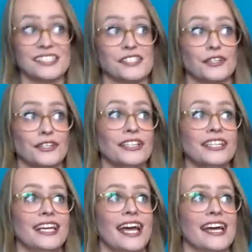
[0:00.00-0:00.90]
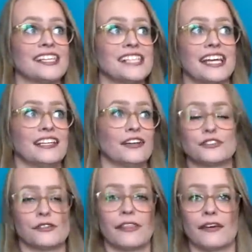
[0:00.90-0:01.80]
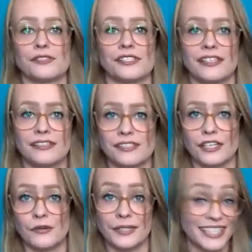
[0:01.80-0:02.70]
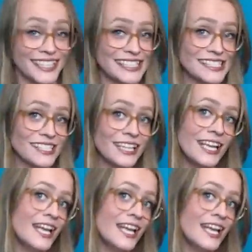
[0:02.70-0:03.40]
as early as 800,000 years ago at least.